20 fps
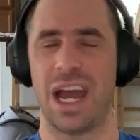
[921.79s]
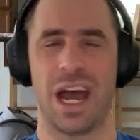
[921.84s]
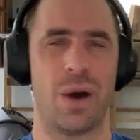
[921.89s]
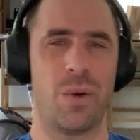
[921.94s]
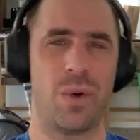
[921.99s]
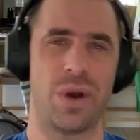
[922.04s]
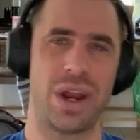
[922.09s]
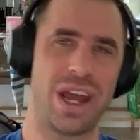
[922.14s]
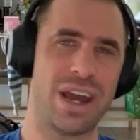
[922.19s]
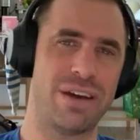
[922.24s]
I
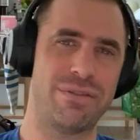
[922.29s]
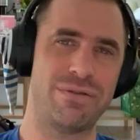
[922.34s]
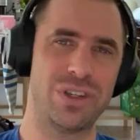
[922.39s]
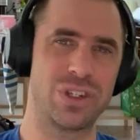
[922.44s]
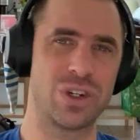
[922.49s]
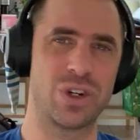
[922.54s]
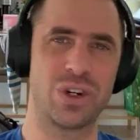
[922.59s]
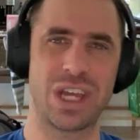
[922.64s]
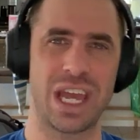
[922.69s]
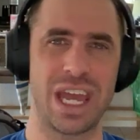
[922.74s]
want to have
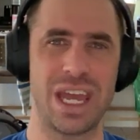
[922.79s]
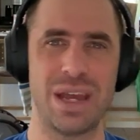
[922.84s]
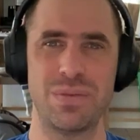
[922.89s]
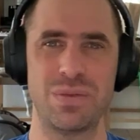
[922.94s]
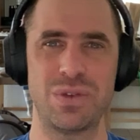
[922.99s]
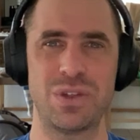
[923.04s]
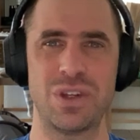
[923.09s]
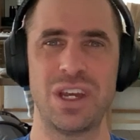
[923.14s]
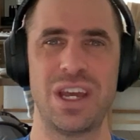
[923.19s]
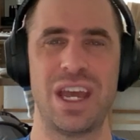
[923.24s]
physical
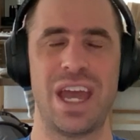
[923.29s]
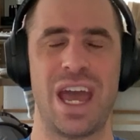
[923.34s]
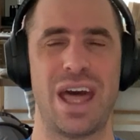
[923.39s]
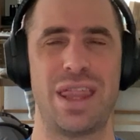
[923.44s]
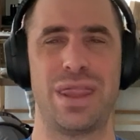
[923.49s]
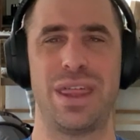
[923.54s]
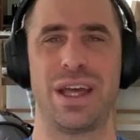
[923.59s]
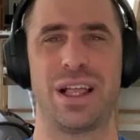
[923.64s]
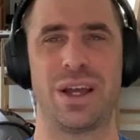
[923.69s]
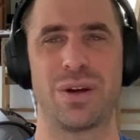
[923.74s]
games
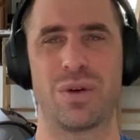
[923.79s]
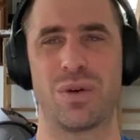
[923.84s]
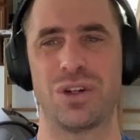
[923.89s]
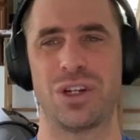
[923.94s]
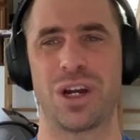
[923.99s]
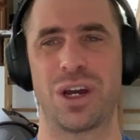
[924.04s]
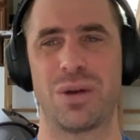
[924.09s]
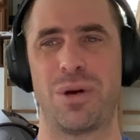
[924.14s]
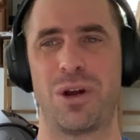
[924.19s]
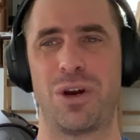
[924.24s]
ethic like we were
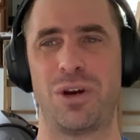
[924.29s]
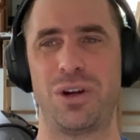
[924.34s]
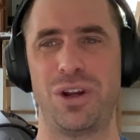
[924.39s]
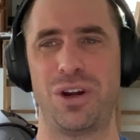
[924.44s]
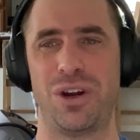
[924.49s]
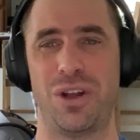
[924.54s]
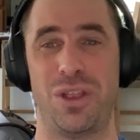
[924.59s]
talking about earlier.